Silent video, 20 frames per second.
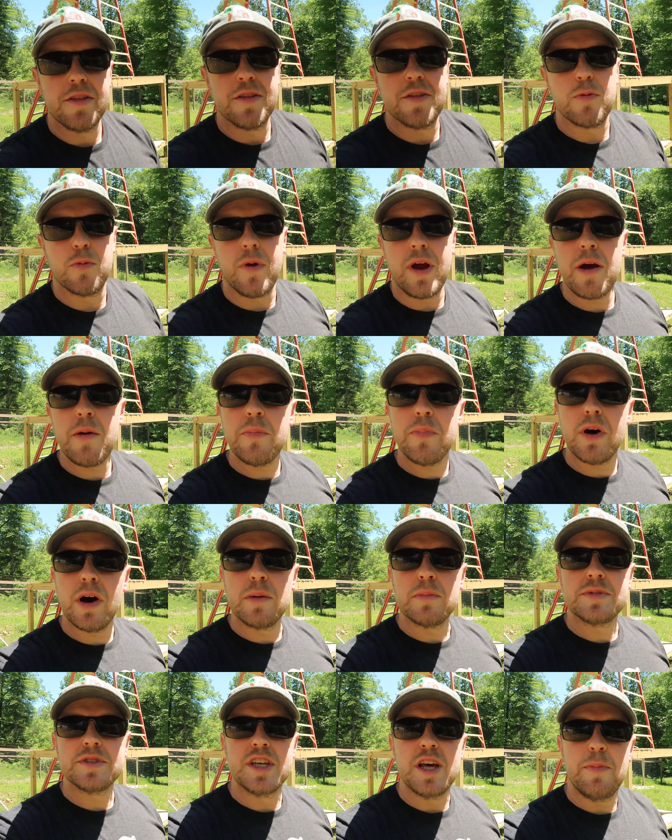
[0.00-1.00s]
The ram
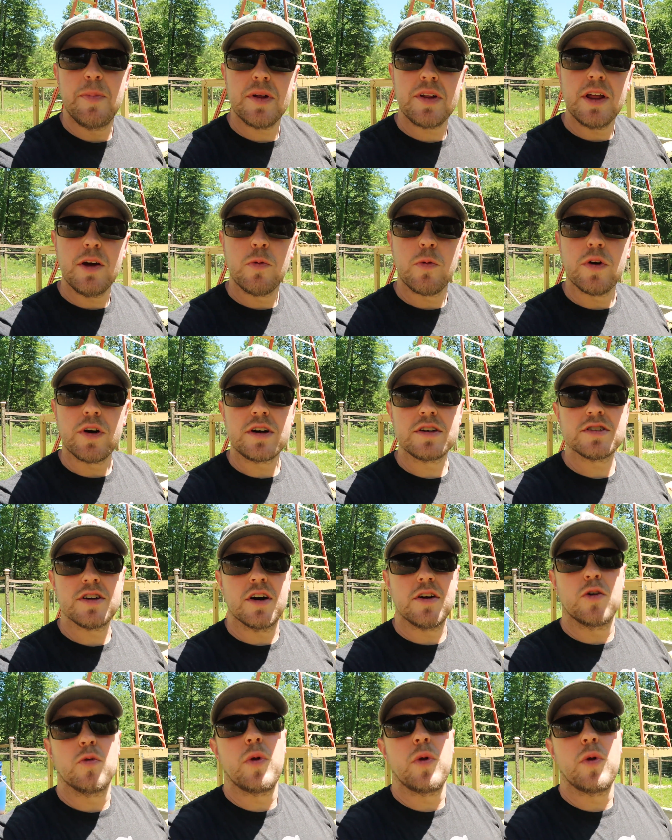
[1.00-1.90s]
pump typically works on